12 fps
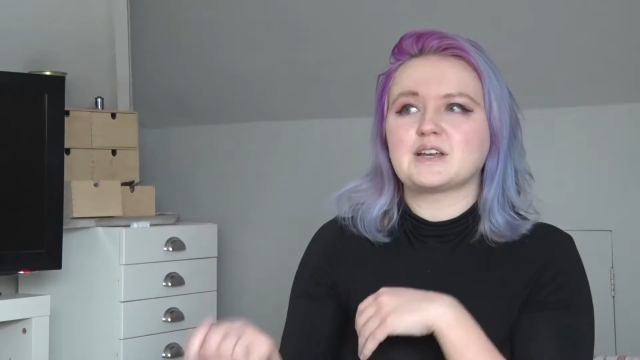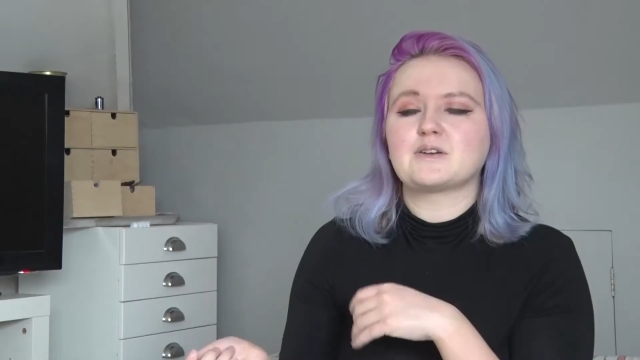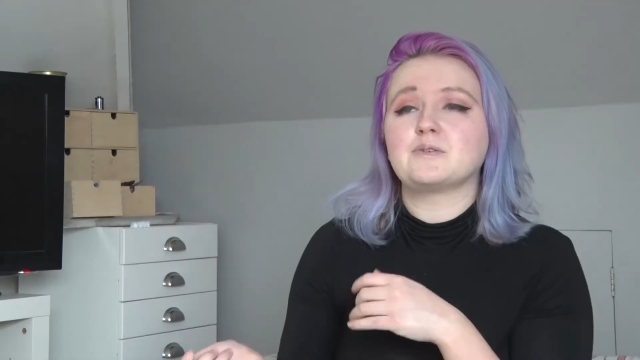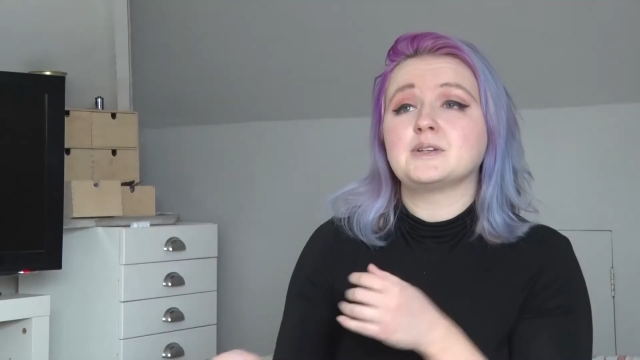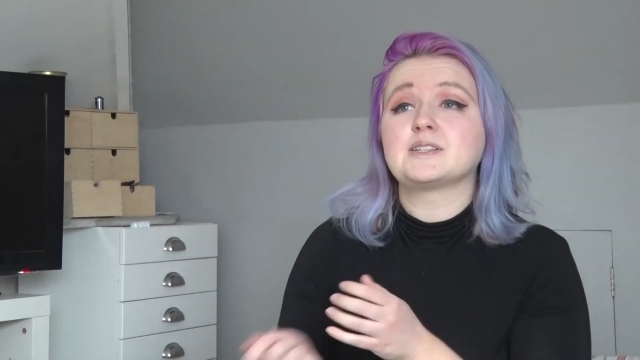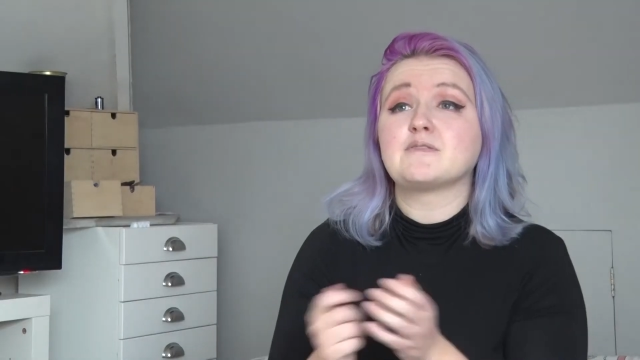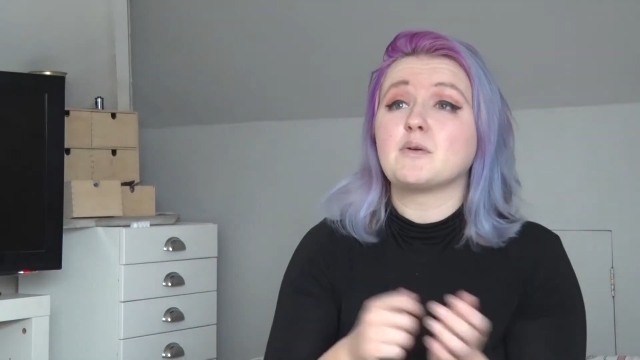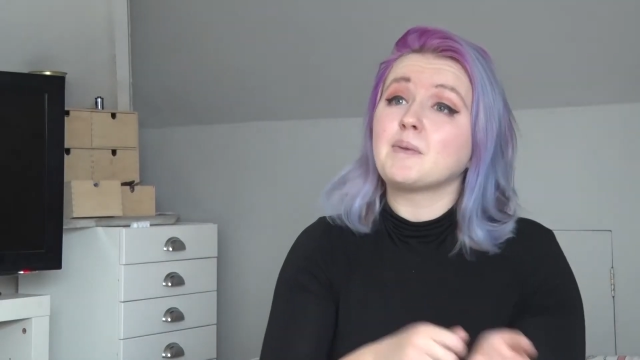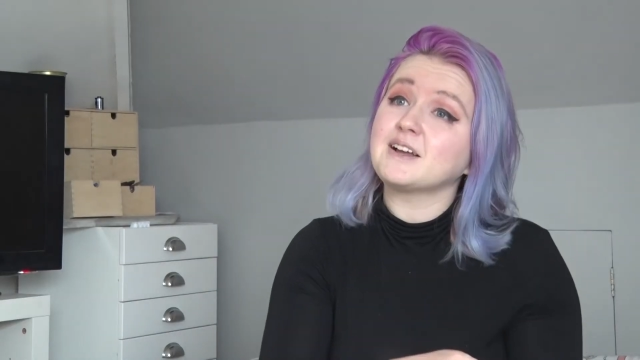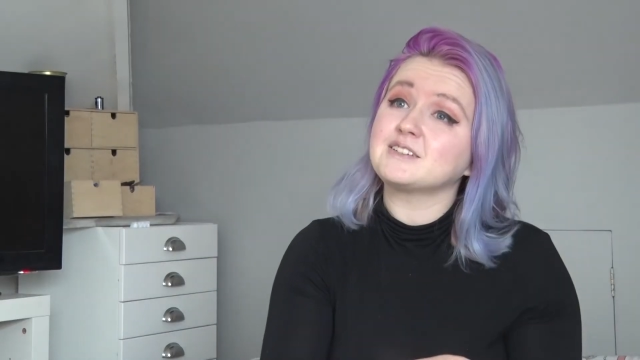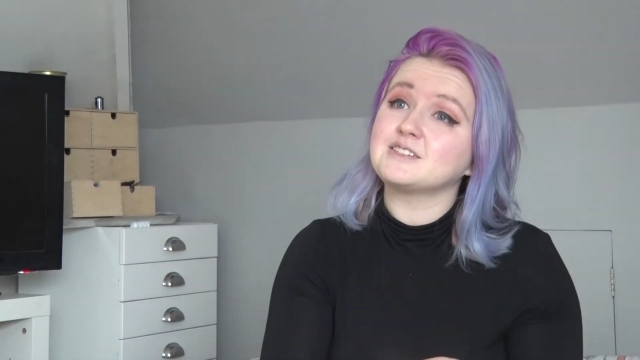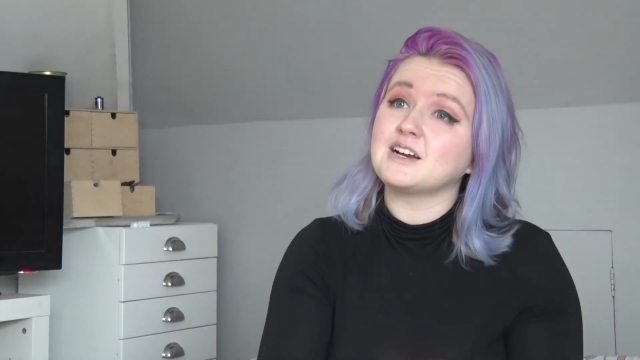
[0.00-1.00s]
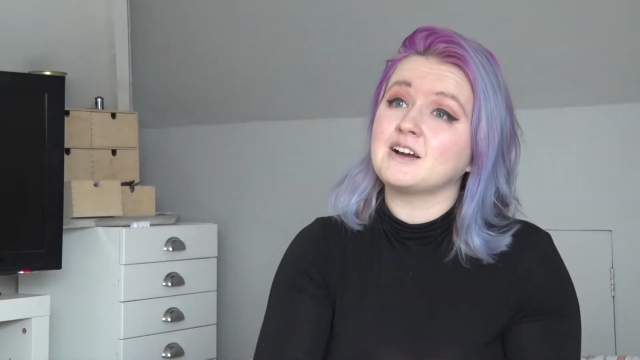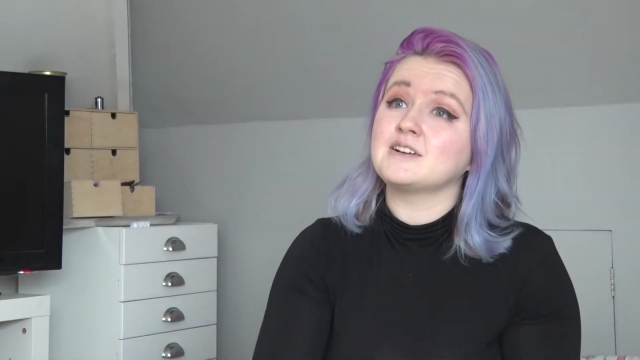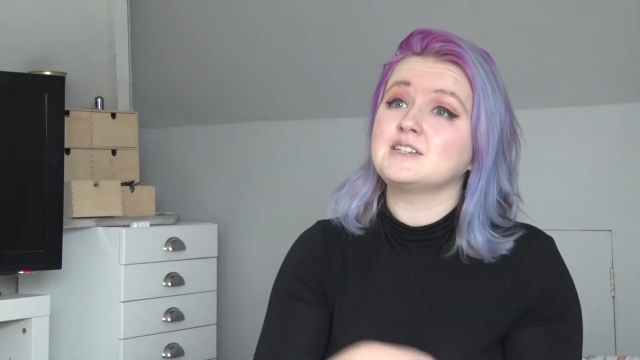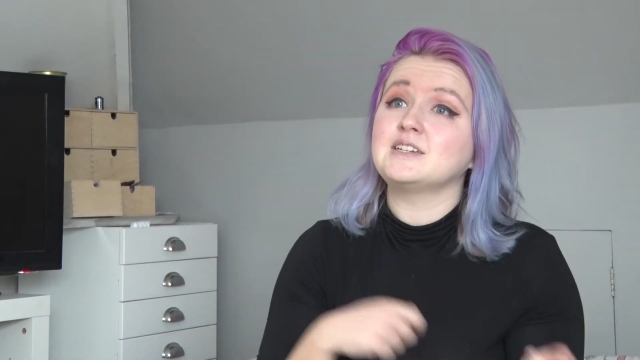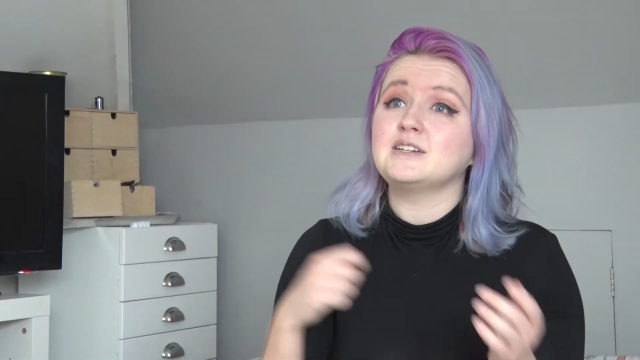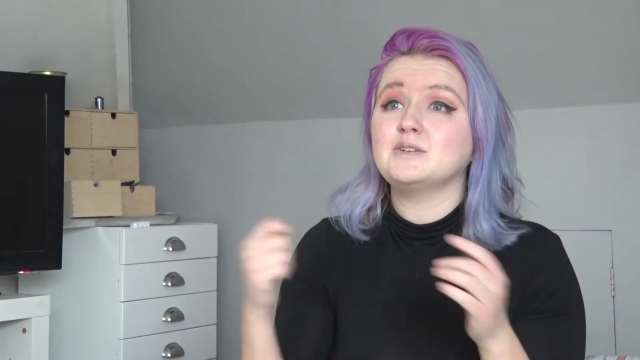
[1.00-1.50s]
I can always give it back to
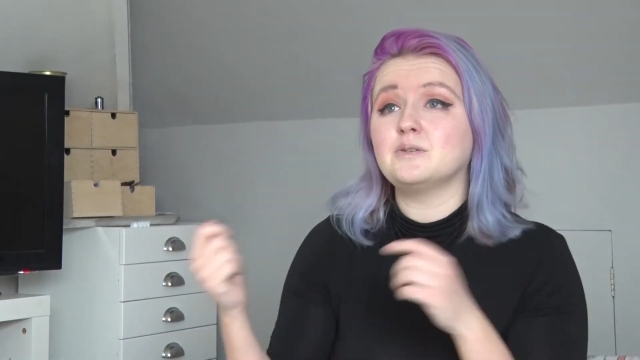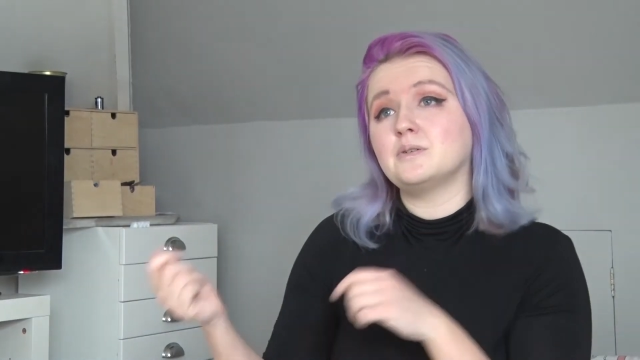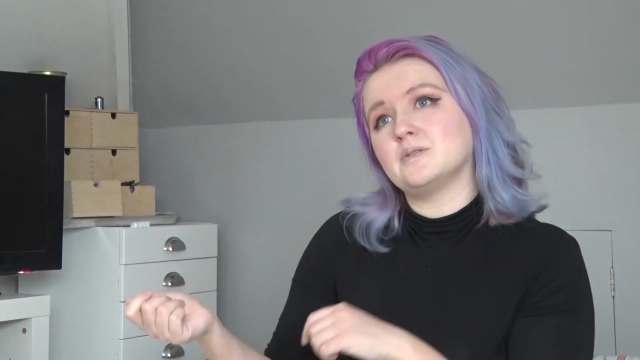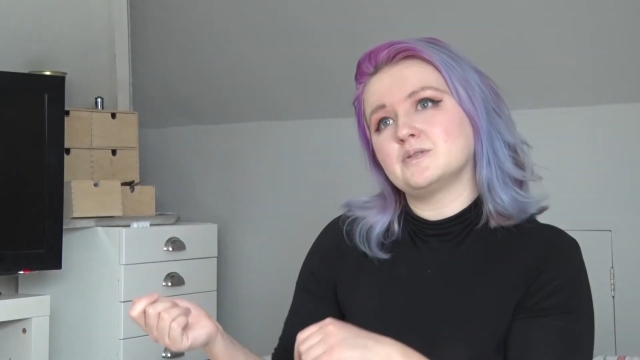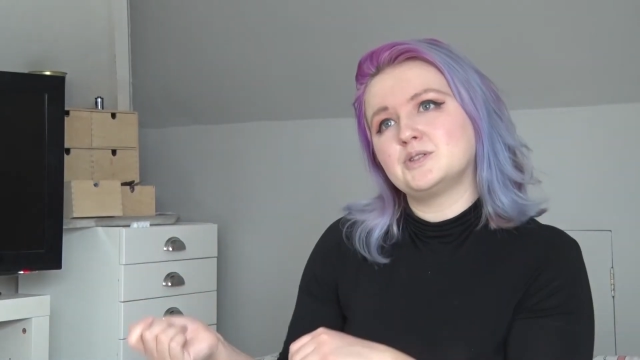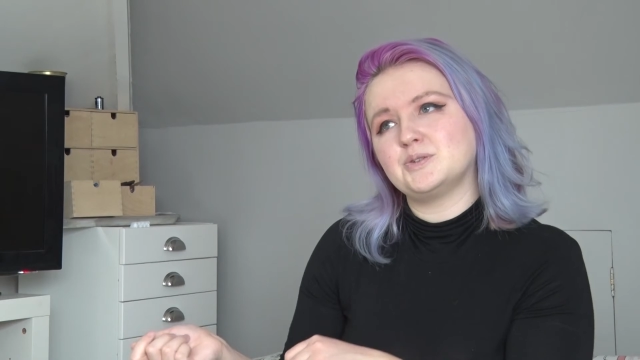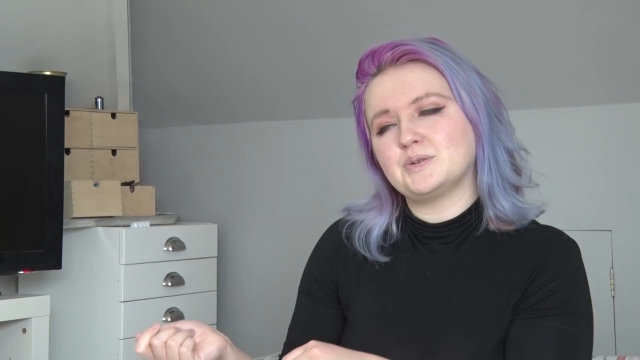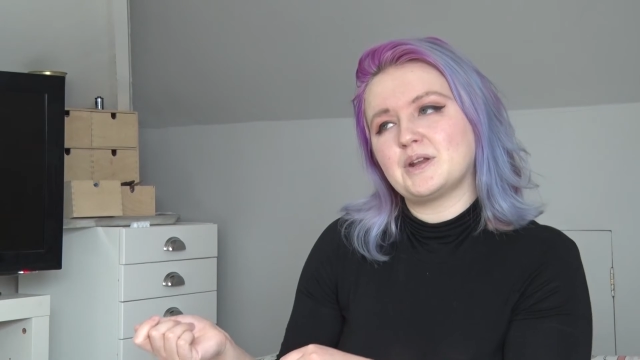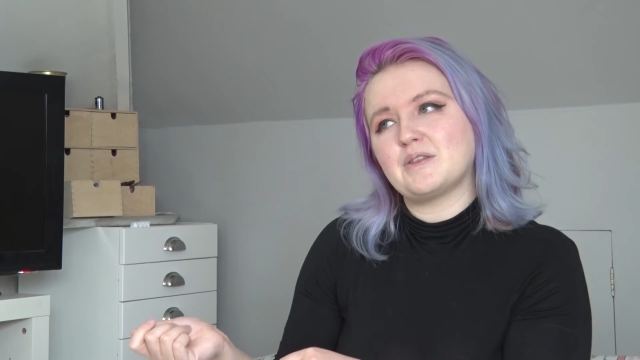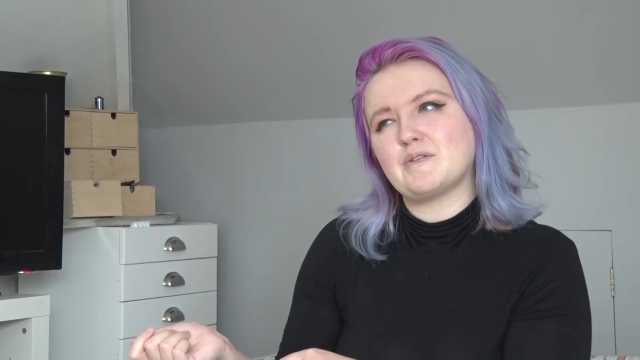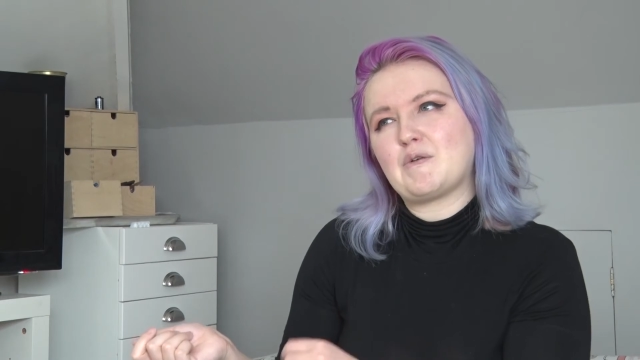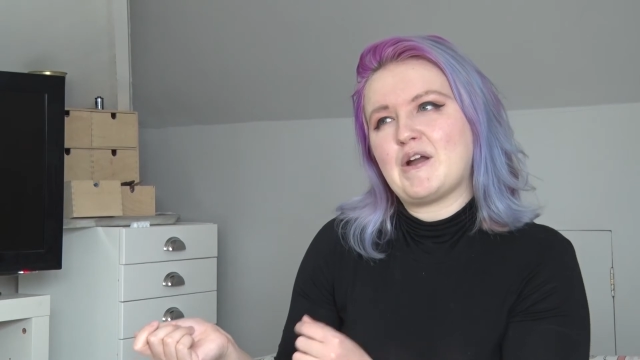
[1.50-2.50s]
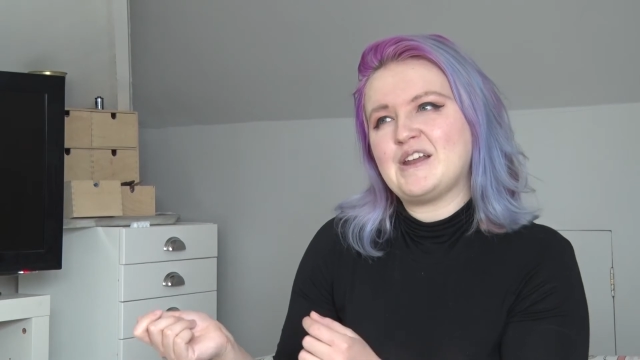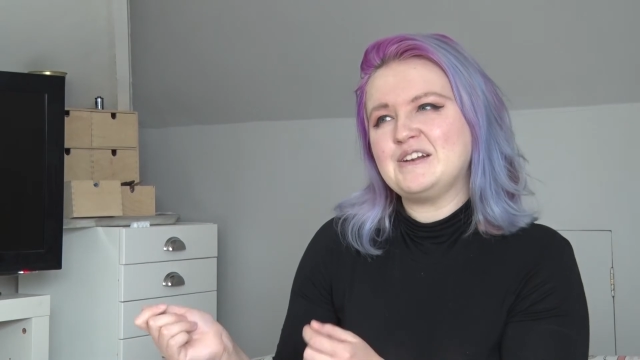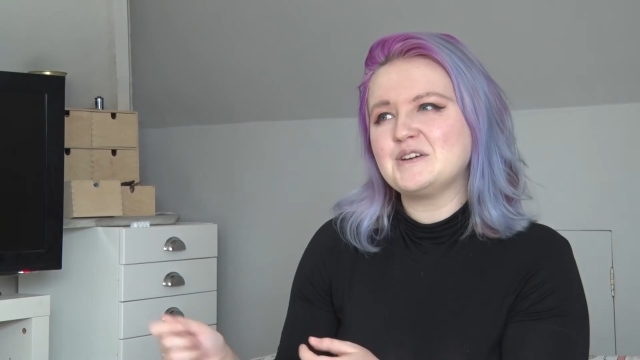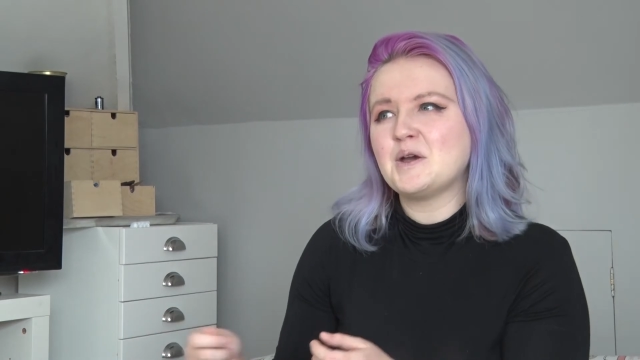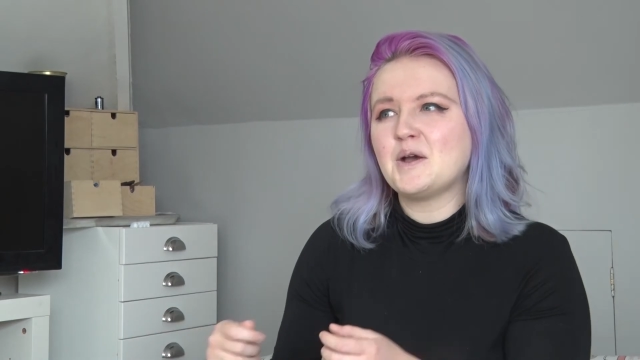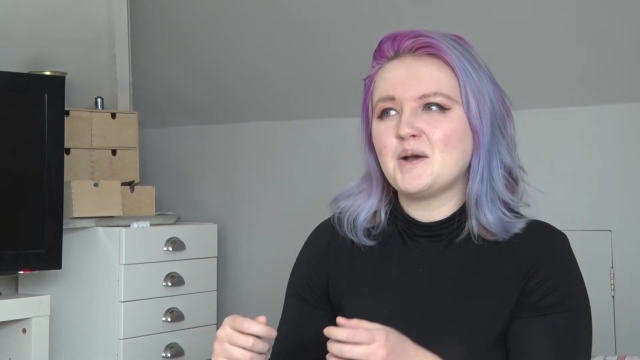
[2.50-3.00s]
charity or to another friend.